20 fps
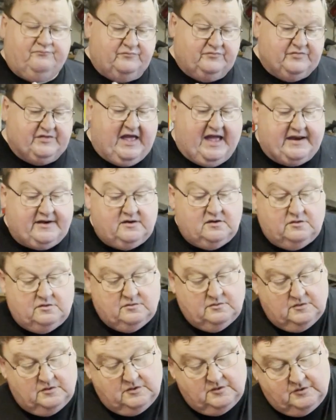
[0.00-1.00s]
That
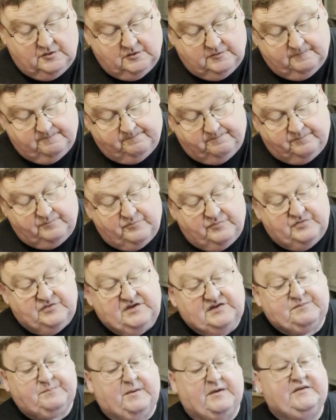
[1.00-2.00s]

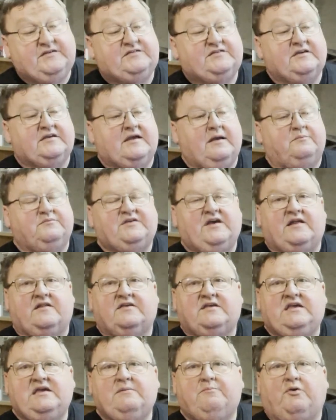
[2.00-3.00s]
this beast that comes out of
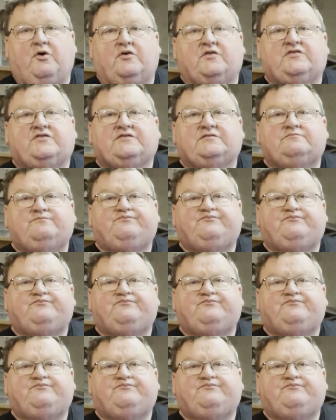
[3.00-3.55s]
the gearbox